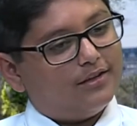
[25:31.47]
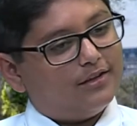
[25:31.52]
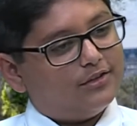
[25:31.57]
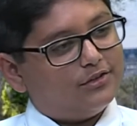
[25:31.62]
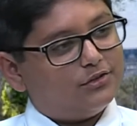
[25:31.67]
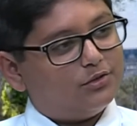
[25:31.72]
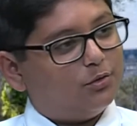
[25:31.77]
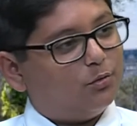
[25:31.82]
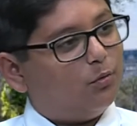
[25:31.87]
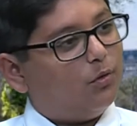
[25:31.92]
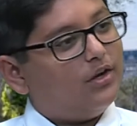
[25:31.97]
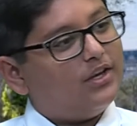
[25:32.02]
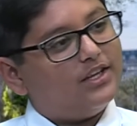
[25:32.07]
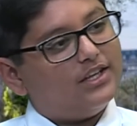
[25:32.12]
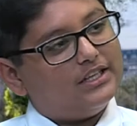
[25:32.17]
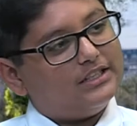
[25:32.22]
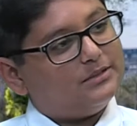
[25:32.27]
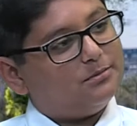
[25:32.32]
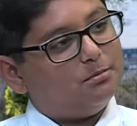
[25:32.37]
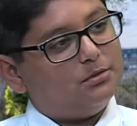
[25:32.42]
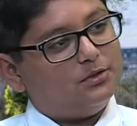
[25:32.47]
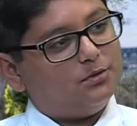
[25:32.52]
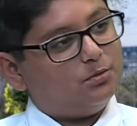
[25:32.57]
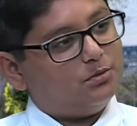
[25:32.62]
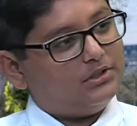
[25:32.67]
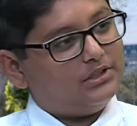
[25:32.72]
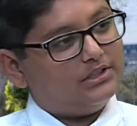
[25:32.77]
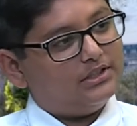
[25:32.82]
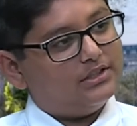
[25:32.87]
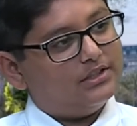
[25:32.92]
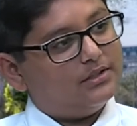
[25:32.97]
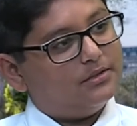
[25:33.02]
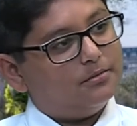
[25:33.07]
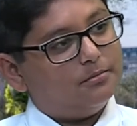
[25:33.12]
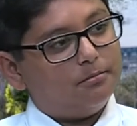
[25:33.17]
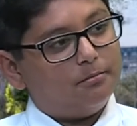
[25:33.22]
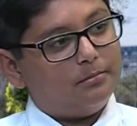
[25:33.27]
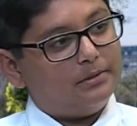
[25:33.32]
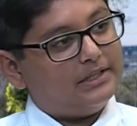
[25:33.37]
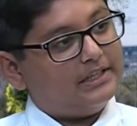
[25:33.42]
So what is between
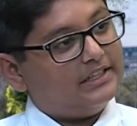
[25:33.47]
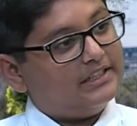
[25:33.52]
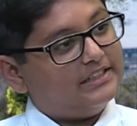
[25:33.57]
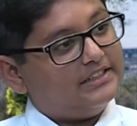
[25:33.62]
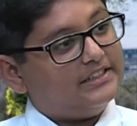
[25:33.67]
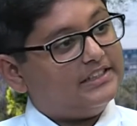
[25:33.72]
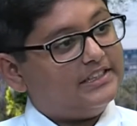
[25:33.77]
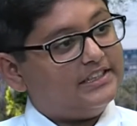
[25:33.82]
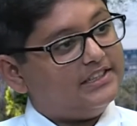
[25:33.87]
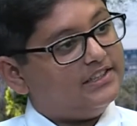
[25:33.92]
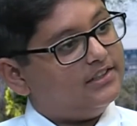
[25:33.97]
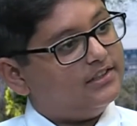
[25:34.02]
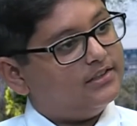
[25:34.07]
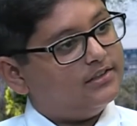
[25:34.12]
B and D?